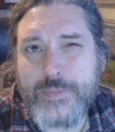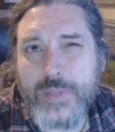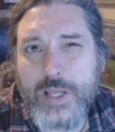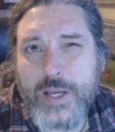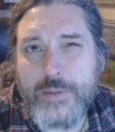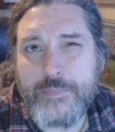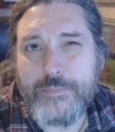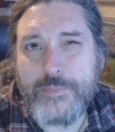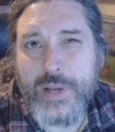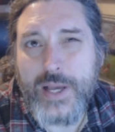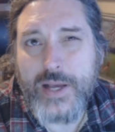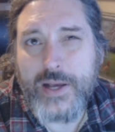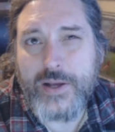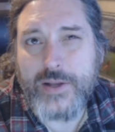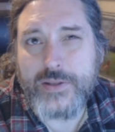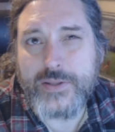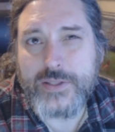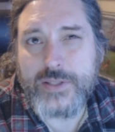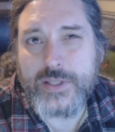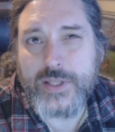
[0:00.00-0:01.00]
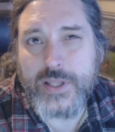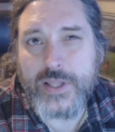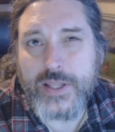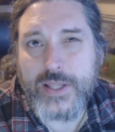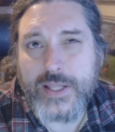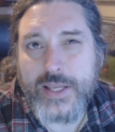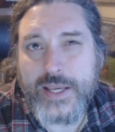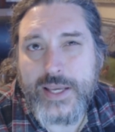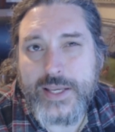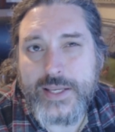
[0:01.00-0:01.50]
about
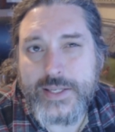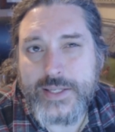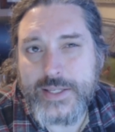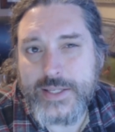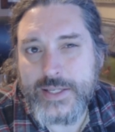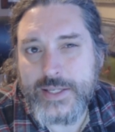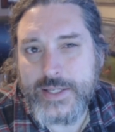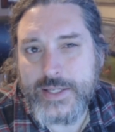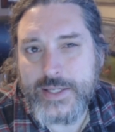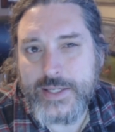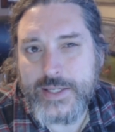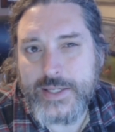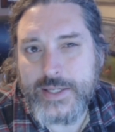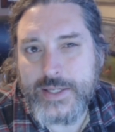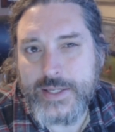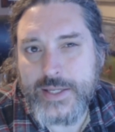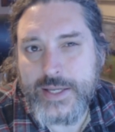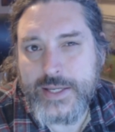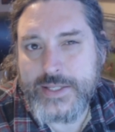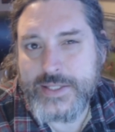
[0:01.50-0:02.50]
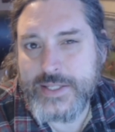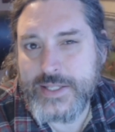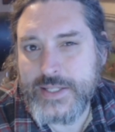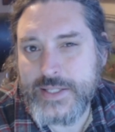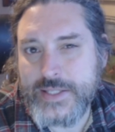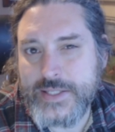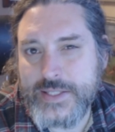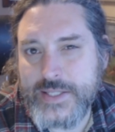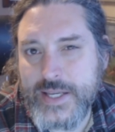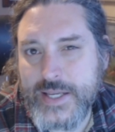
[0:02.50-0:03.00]
late
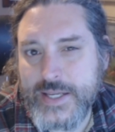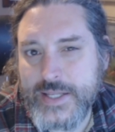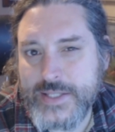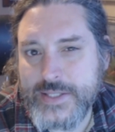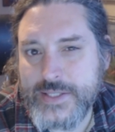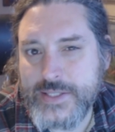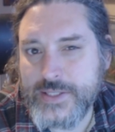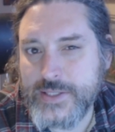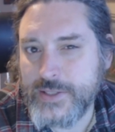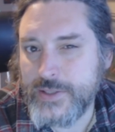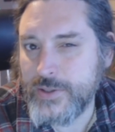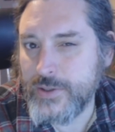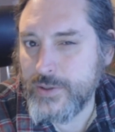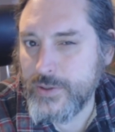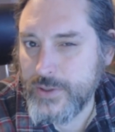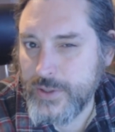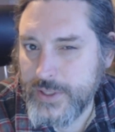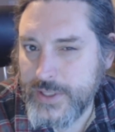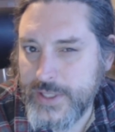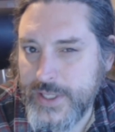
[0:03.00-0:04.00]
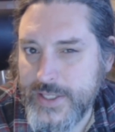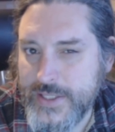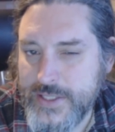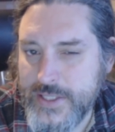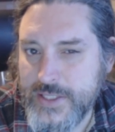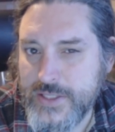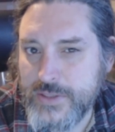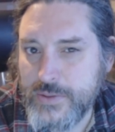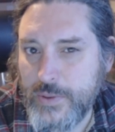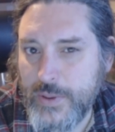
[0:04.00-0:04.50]
1910s to early
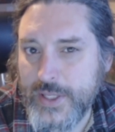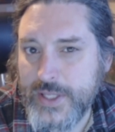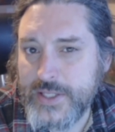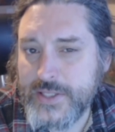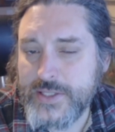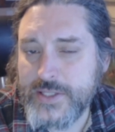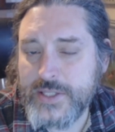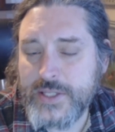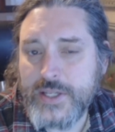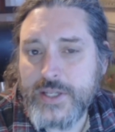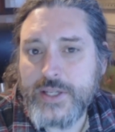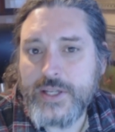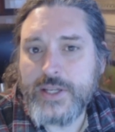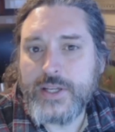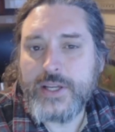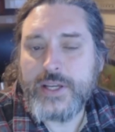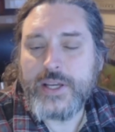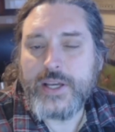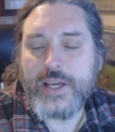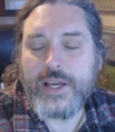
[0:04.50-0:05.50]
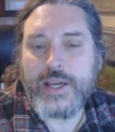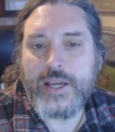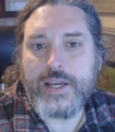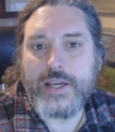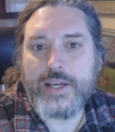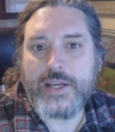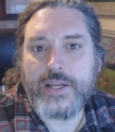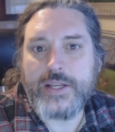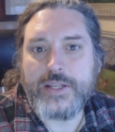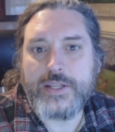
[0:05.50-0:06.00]
1920s.
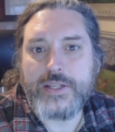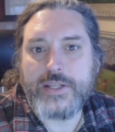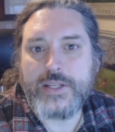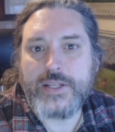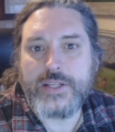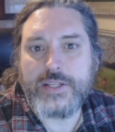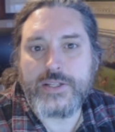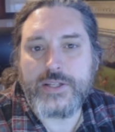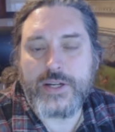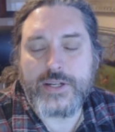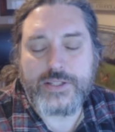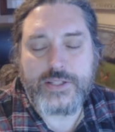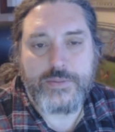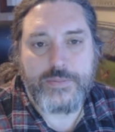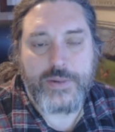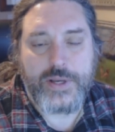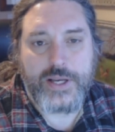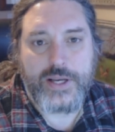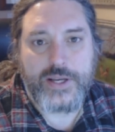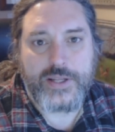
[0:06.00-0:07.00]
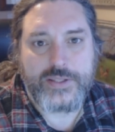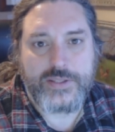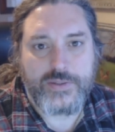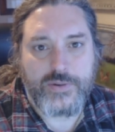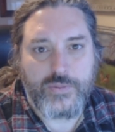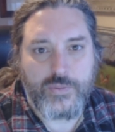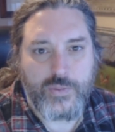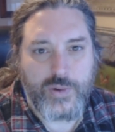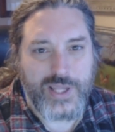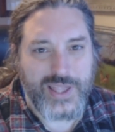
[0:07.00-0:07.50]
And he talks about
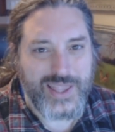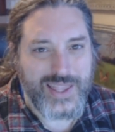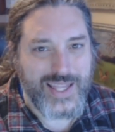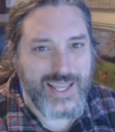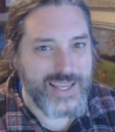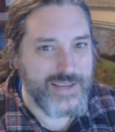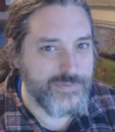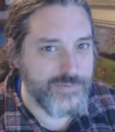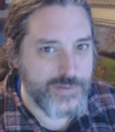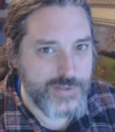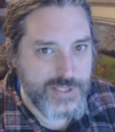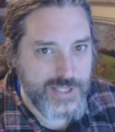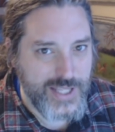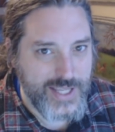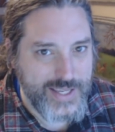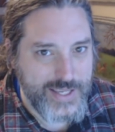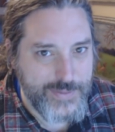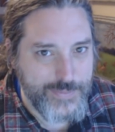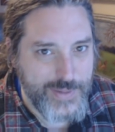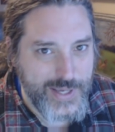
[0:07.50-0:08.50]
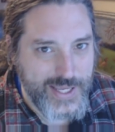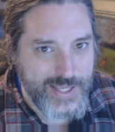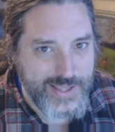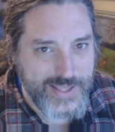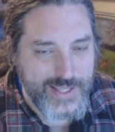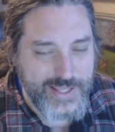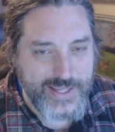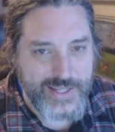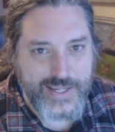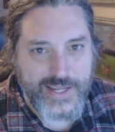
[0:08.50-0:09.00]
what life was like back
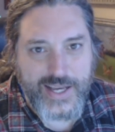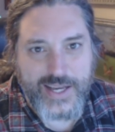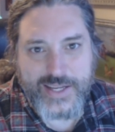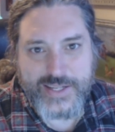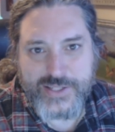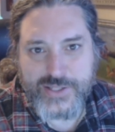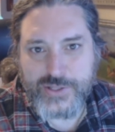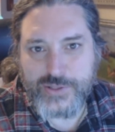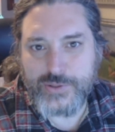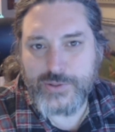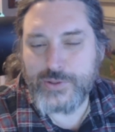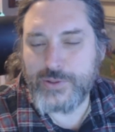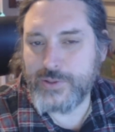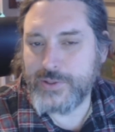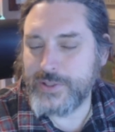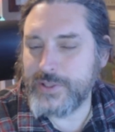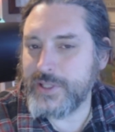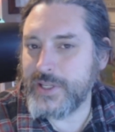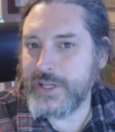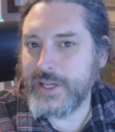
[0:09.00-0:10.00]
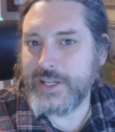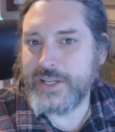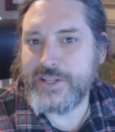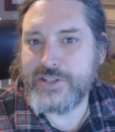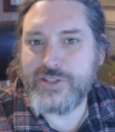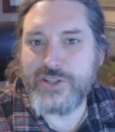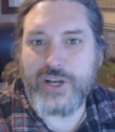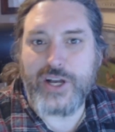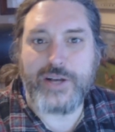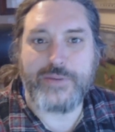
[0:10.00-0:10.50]
then in high school and the kind of
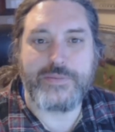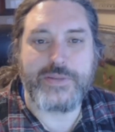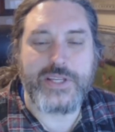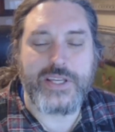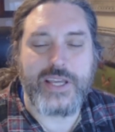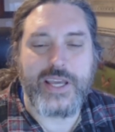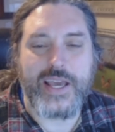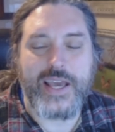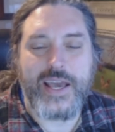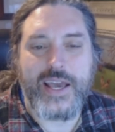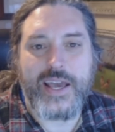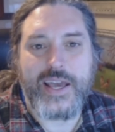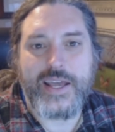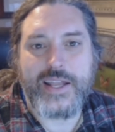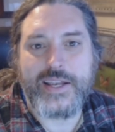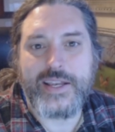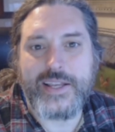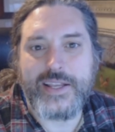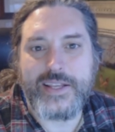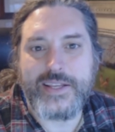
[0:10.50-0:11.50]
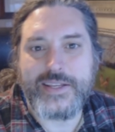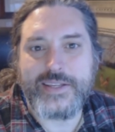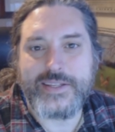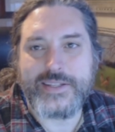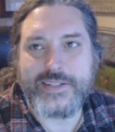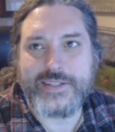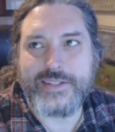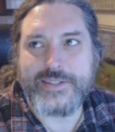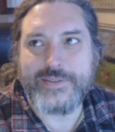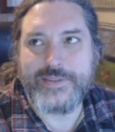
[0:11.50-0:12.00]
jobs he had.
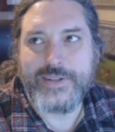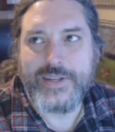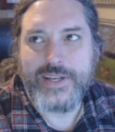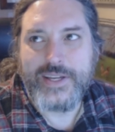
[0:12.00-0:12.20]
And